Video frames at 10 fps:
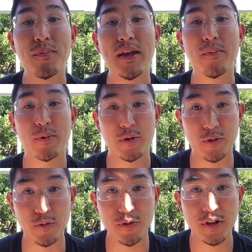be
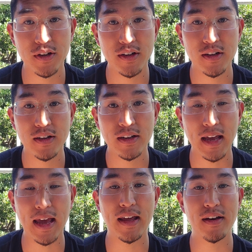improved.
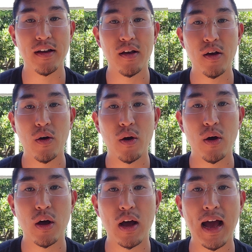And
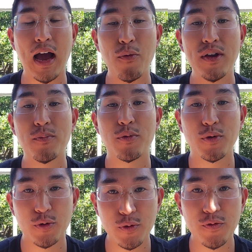how we
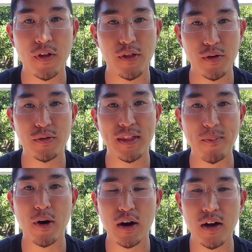improve the,
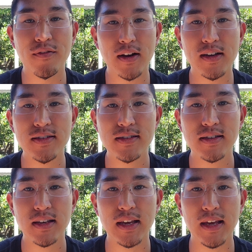that part of us
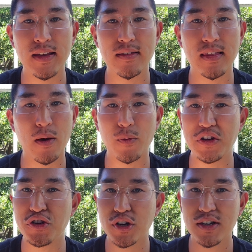is that we
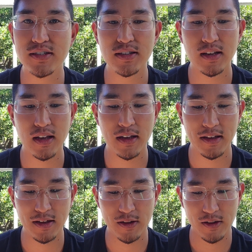just
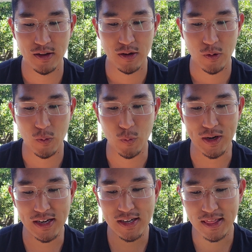
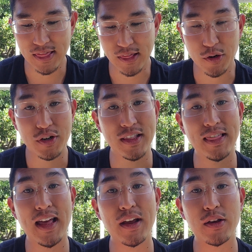we need to learn to
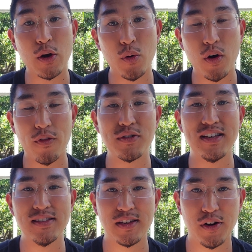let go of those
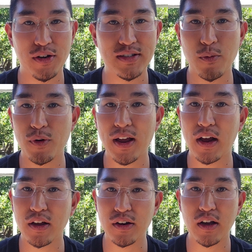insecurities that we're
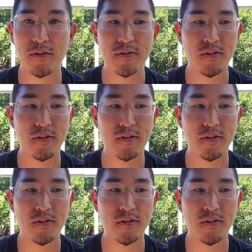not good enough,